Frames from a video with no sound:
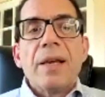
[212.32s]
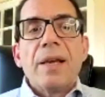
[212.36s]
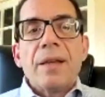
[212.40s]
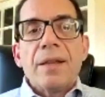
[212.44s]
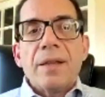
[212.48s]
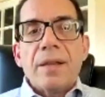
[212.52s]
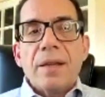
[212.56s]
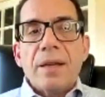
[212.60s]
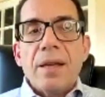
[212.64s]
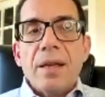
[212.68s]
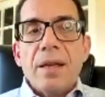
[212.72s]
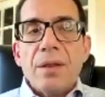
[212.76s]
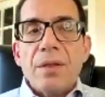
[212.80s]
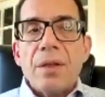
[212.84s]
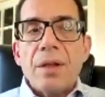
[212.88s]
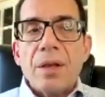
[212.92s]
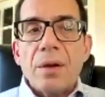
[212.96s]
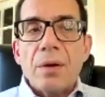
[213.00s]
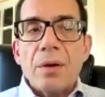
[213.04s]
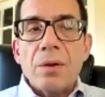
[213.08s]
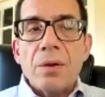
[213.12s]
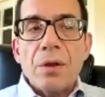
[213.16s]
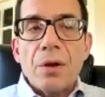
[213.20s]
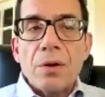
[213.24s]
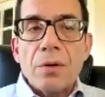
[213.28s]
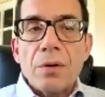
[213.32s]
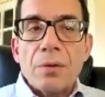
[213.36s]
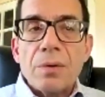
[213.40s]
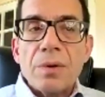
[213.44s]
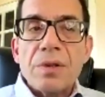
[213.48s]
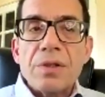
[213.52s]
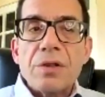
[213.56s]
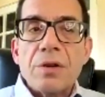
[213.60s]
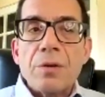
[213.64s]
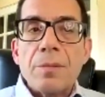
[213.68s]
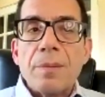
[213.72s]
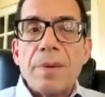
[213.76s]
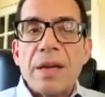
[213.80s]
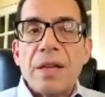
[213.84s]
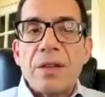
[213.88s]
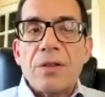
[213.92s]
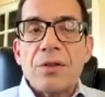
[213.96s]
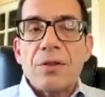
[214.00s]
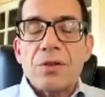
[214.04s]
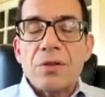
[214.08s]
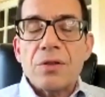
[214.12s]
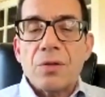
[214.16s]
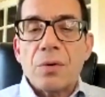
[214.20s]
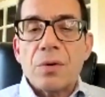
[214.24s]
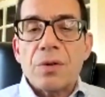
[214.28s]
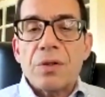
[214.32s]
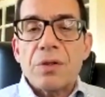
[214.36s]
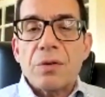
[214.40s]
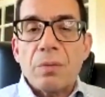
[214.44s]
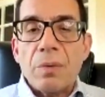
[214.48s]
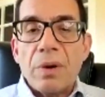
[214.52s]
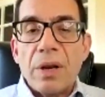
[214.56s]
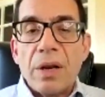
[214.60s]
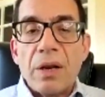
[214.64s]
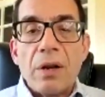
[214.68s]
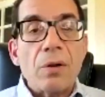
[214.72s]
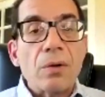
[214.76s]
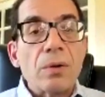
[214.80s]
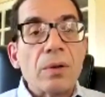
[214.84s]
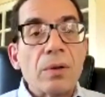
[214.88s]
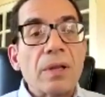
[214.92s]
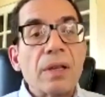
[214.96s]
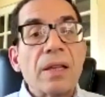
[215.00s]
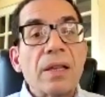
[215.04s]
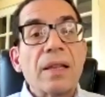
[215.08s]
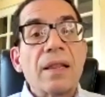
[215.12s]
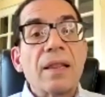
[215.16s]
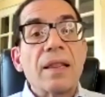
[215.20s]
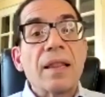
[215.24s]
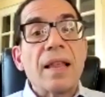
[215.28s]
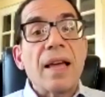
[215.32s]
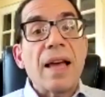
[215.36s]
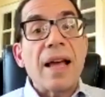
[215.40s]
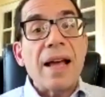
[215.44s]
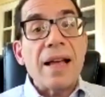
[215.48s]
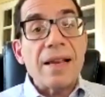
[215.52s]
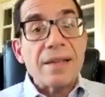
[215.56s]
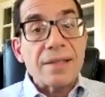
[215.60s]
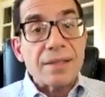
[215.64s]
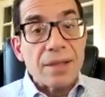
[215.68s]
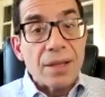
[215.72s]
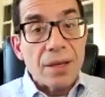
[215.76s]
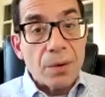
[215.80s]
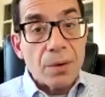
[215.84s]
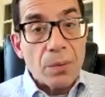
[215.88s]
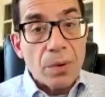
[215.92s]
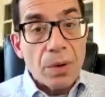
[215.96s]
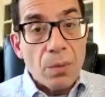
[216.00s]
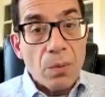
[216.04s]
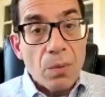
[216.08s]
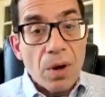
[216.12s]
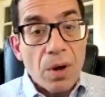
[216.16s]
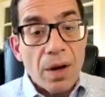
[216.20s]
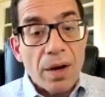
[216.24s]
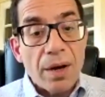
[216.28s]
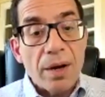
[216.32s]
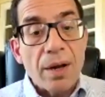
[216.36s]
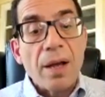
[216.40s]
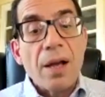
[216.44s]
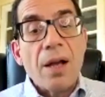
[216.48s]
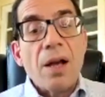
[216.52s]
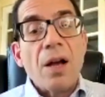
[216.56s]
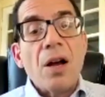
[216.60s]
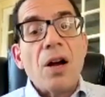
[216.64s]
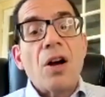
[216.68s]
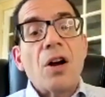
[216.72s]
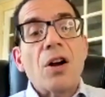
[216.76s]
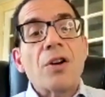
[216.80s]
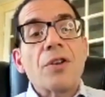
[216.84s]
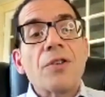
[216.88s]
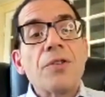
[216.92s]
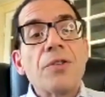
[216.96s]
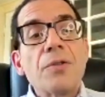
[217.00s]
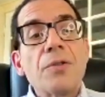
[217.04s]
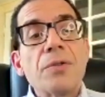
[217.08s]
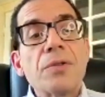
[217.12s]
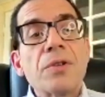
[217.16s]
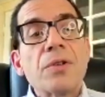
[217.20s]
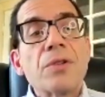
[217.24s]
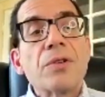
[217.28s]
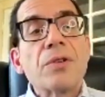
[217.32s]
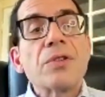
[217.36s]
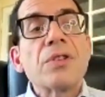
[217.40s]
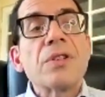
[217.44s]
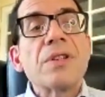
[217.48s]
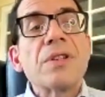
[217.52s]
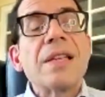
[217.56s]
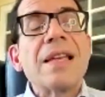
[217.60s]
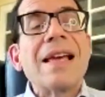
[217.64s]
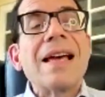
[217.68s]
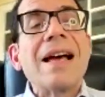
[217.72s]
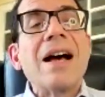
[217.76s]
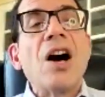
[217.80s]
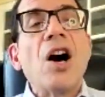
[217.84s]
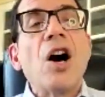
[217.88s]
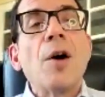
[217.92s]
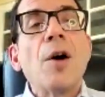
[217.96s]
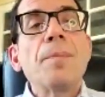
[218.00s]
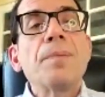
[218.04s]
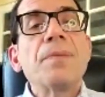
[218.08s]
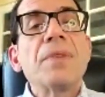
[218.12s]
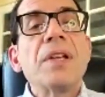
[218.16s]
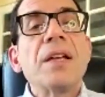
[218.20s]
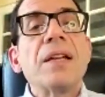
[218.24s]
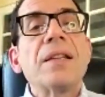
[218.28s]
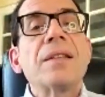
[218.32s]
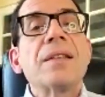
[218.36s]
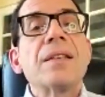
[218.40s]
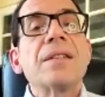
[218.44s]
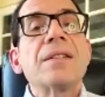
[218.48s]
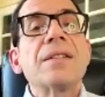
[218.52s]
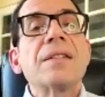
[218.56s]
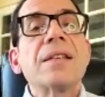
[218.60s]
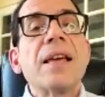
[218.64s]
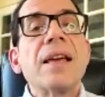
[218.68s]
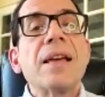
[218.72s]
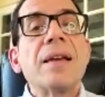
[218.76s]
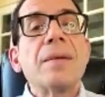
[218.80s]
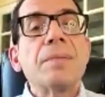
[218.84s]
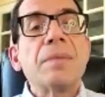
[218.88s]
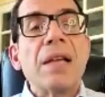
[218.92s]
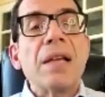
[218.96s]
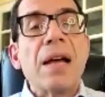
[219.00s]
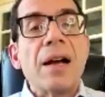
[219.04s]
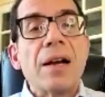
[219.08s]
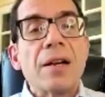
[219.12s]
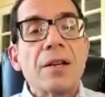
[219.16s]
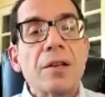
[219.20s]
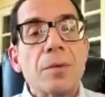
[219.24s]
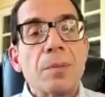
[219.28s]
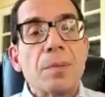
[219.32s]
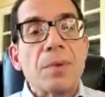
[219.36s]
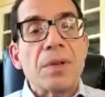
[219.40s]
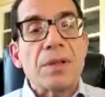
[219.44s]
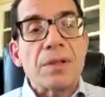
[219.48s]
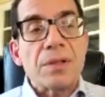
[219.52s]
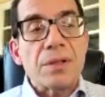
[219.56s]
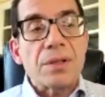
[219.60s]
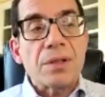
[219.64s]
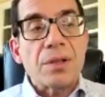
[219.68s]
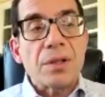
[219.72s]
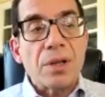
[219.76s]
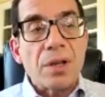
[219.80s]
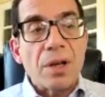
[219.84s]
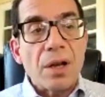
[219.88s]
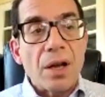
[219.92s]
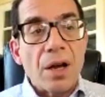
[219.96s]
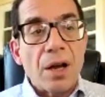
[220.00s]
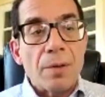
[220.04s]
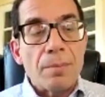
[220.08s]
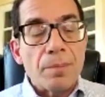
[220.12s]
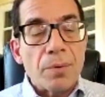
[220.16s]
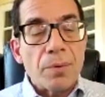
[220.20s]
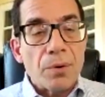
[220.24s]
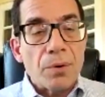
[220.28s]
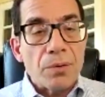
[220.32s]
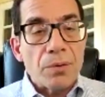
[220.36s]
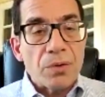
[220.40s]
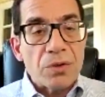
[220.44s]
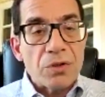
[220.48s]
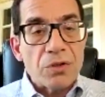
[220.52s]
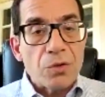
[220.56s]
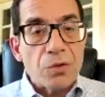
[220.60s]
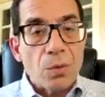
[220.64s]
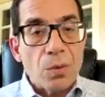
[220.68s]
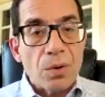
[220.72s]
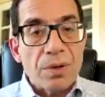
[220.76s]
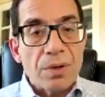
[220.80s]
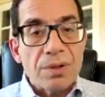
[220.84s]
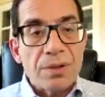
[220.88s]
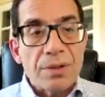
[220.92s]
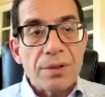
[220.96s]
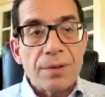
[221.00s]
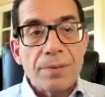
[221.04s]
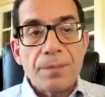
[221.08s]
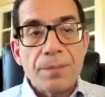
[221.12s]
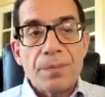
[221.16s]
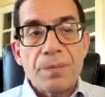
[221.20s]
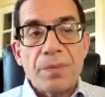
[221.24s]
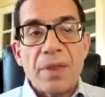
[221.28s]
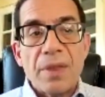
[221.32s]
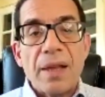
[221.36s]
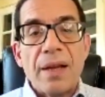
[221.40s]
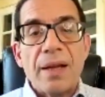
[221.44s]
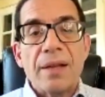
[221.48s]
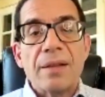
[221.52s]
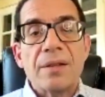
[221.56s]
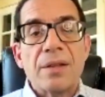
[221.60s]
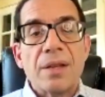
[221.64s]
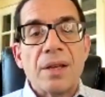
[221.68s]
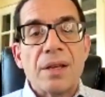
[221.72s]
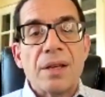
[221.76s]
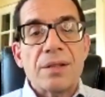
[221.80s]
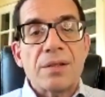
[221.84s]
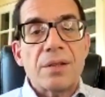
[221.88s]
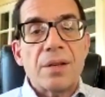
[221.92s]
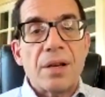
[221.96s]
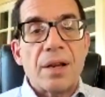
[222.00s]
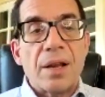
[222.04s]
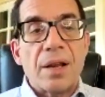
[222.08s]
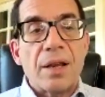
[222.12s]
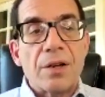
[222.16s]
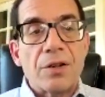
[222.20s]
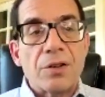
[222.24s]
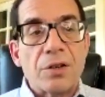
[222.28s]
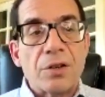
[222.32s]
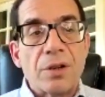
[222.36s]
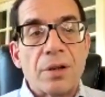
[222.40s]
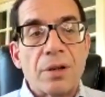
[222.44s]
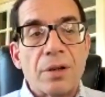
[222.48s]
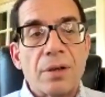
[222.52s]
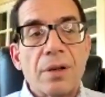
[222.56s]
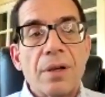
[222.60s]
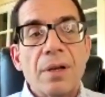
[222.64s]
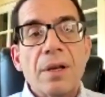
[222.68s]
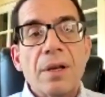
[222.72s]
The key thing, though, is to make the source read-only. Last thing we want are users to update the same documents on both the source and destination.